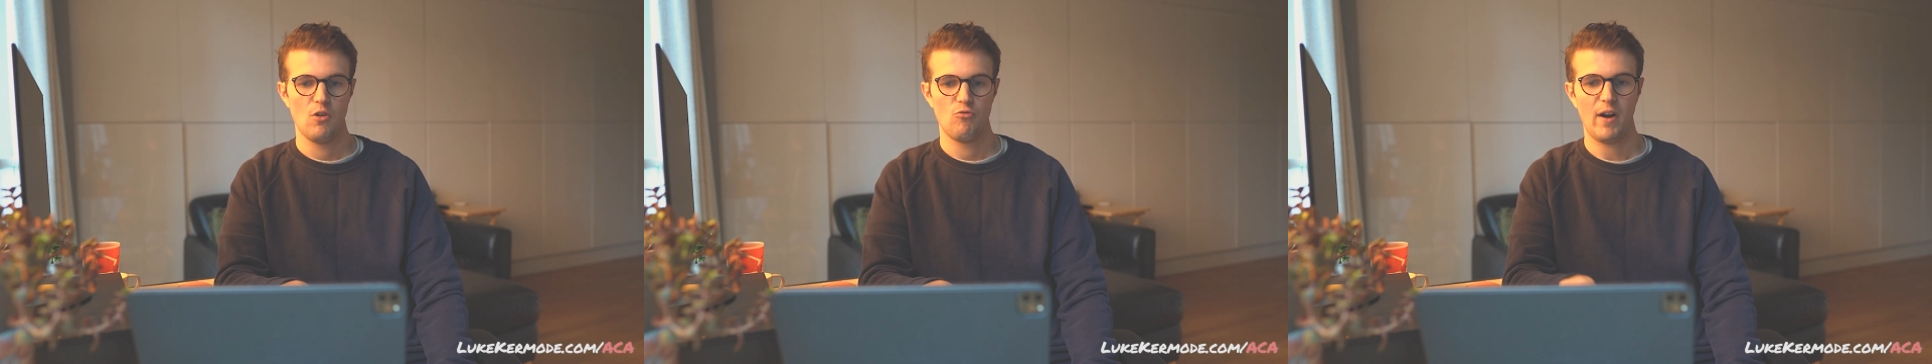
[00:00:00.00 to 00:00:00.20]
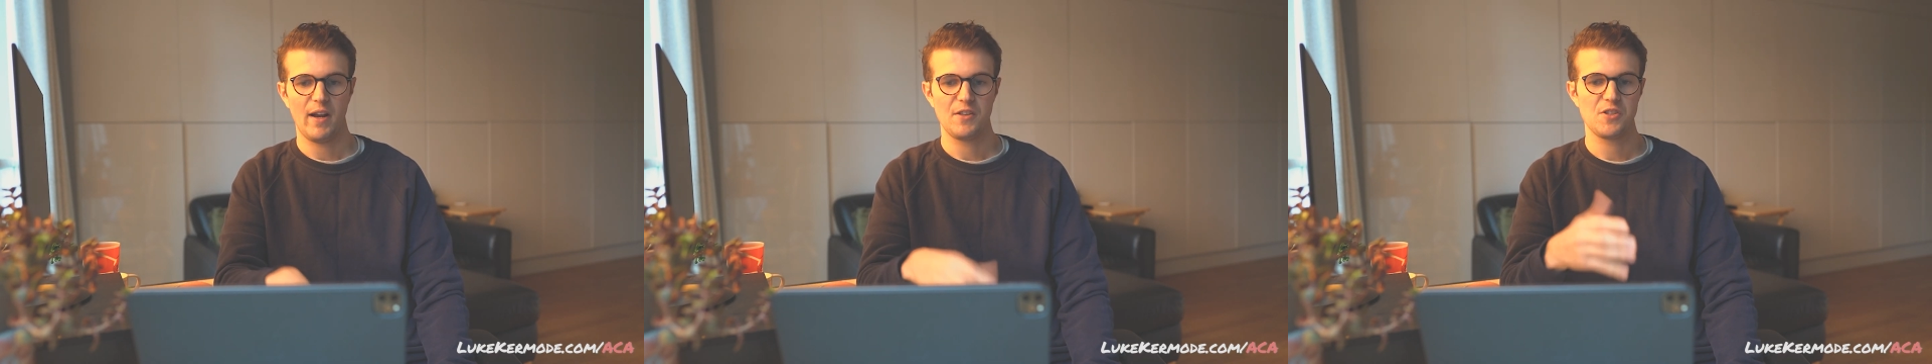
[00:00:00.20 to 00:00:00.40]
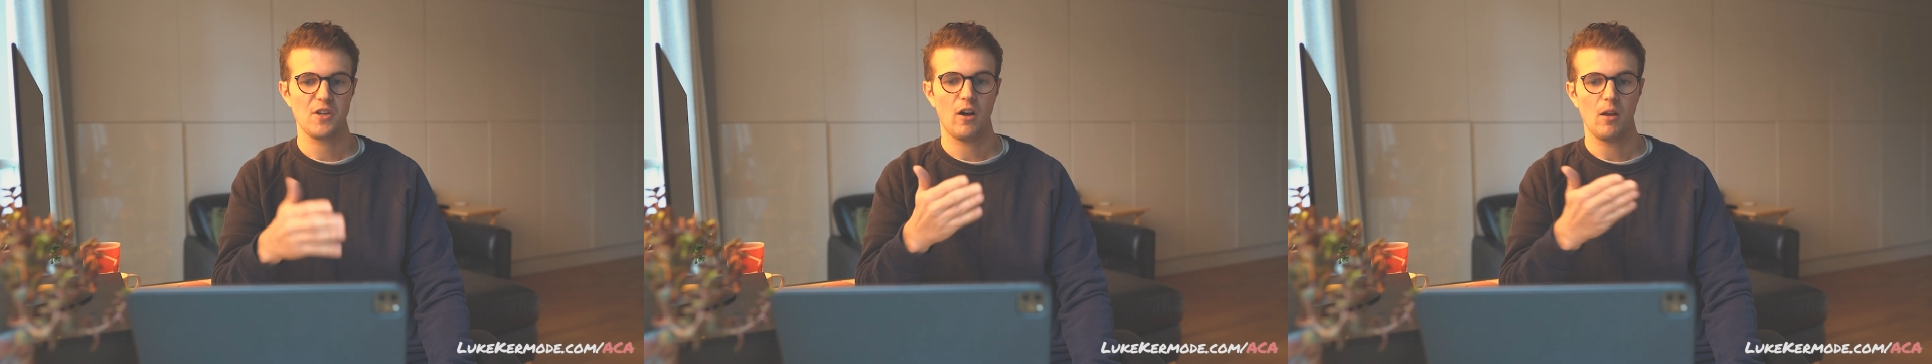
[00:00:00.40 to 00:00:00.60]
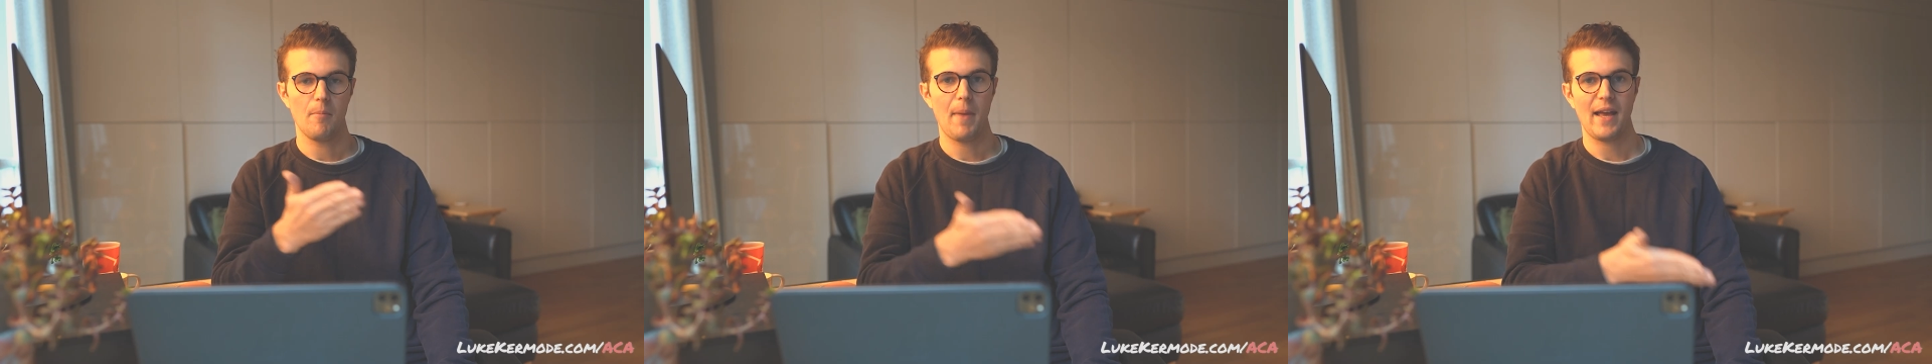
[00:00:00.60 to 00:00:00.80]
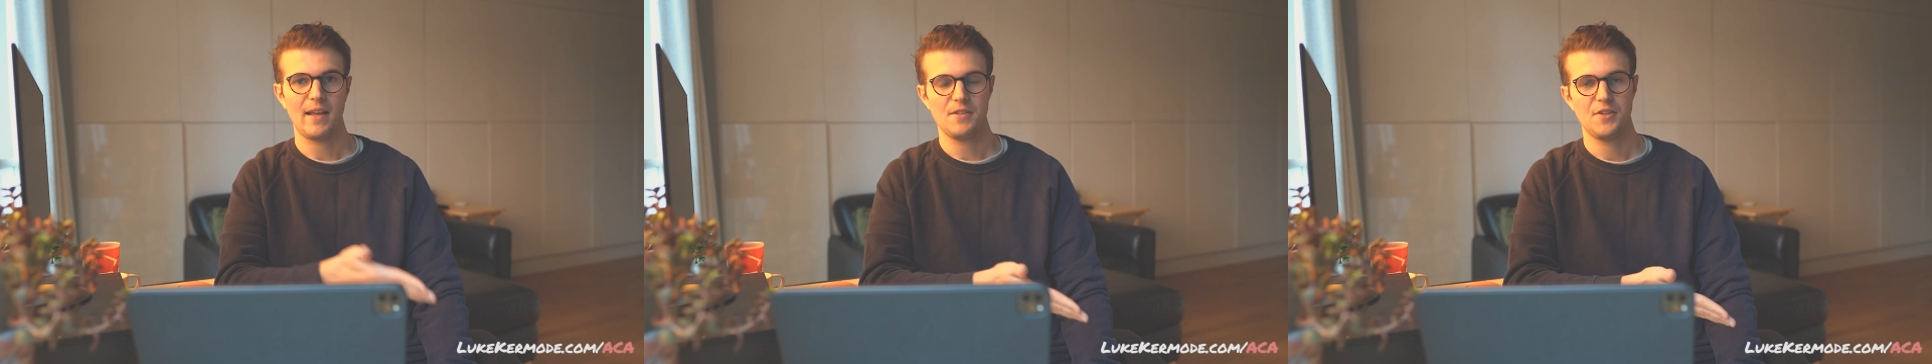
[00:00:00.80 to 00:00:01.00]
reconcile a
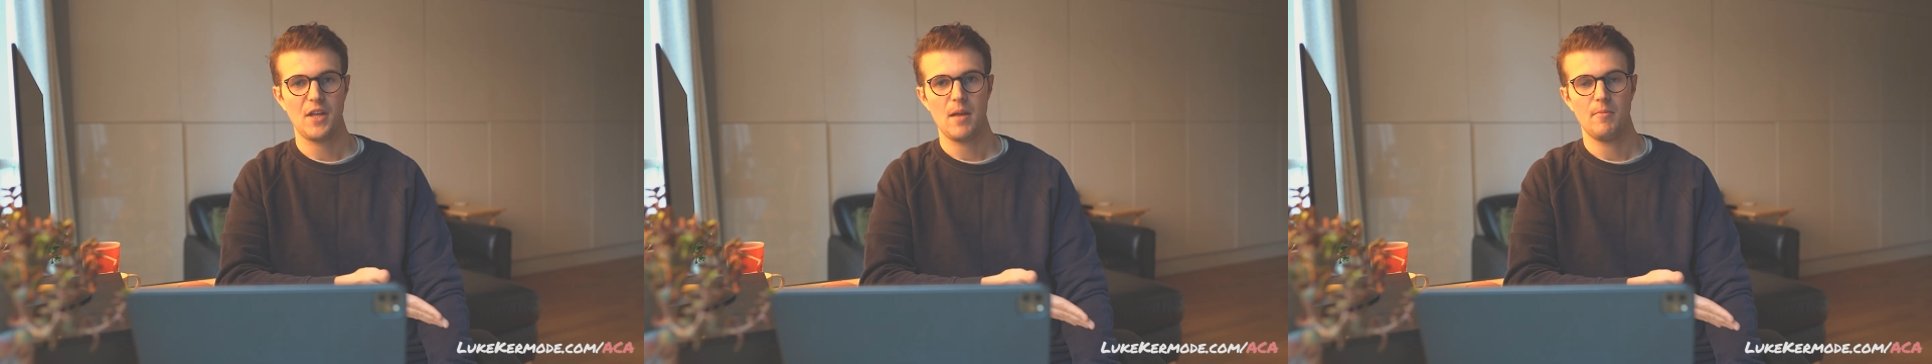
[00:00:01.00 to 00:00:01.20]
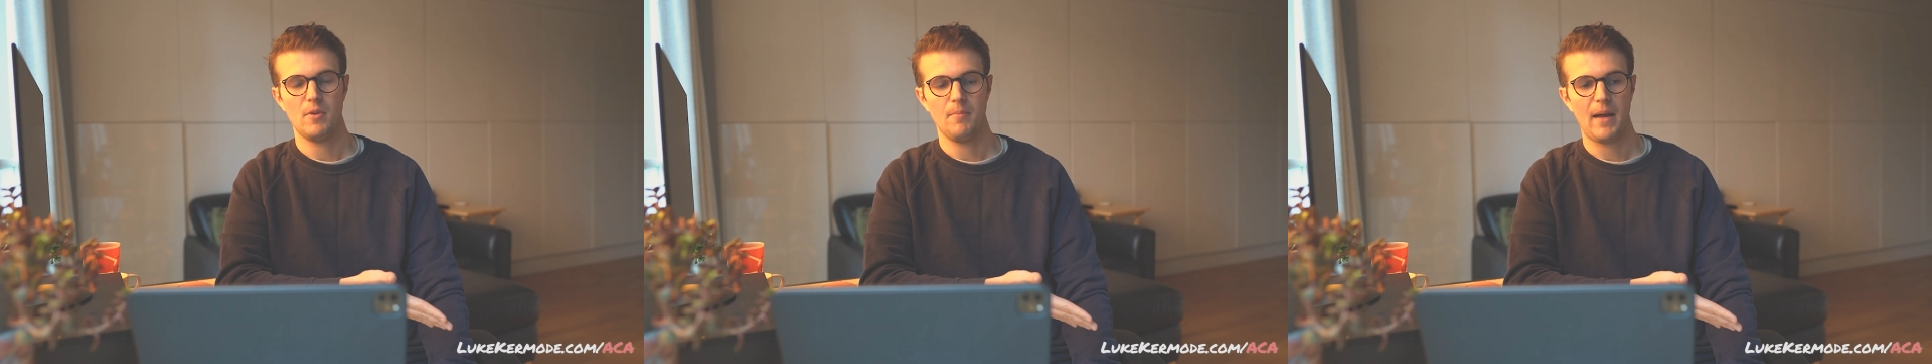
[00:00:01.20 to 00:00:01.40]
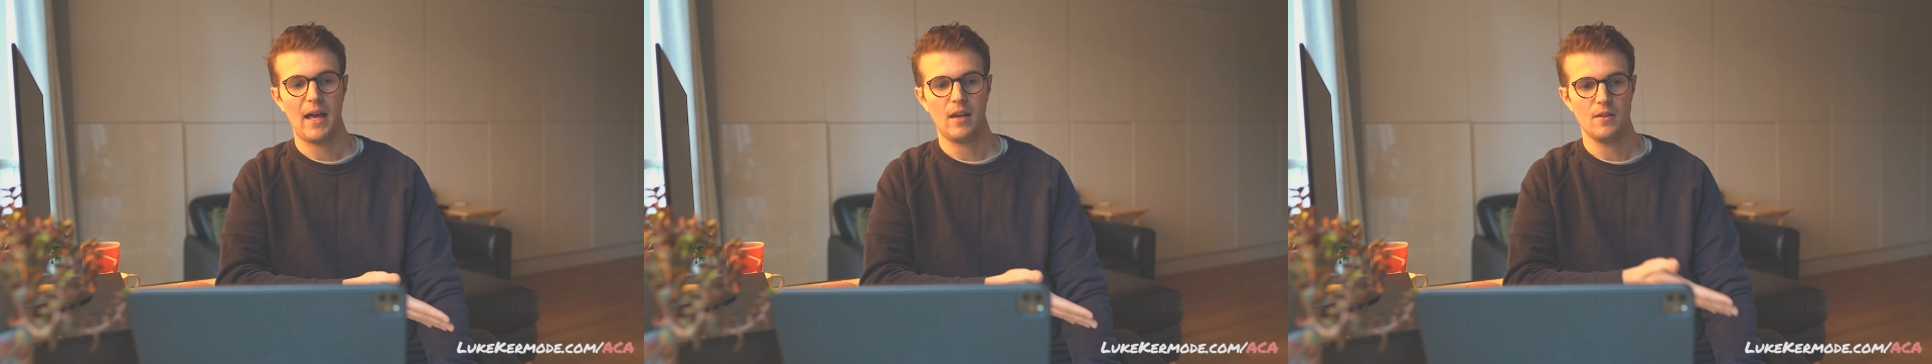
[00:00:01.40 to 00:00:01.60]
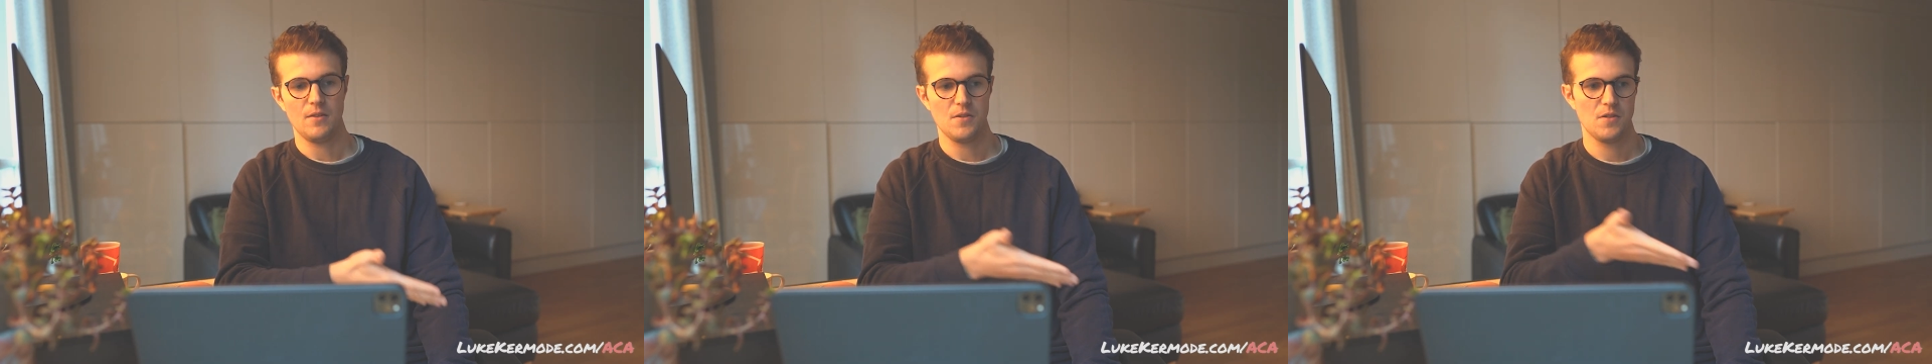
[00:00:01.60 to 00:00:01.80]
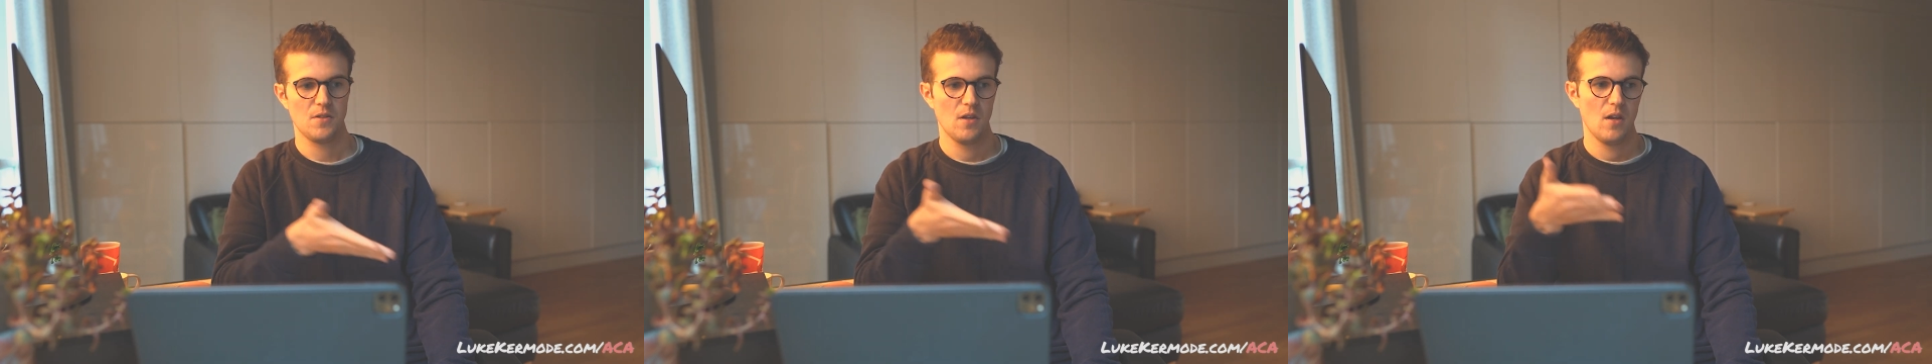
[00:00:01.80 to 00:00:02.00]
bank statement
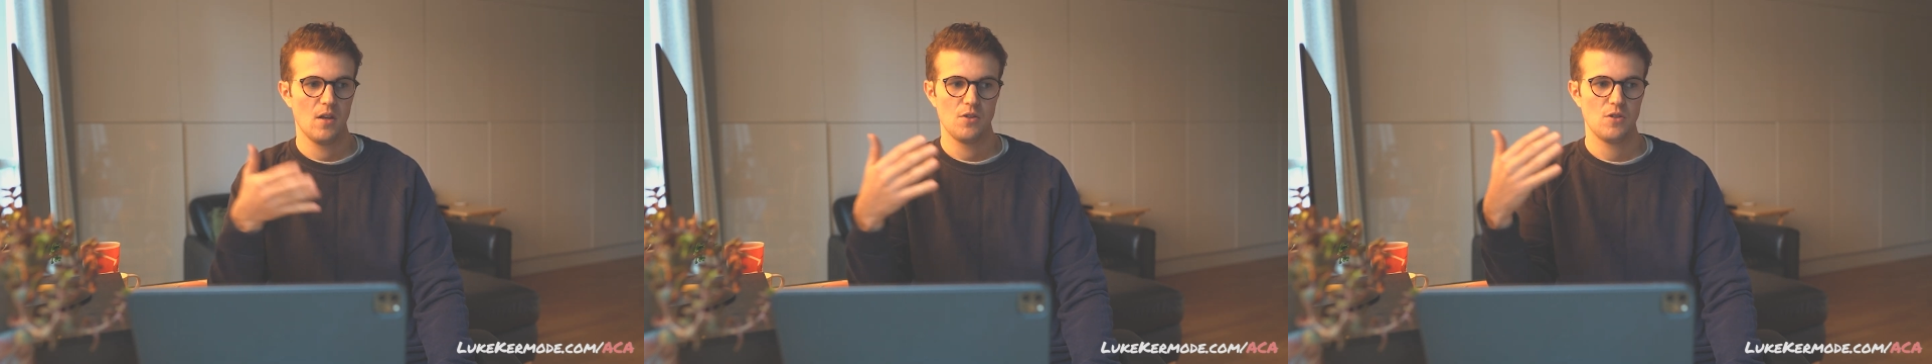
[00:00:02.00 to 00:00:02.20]
balance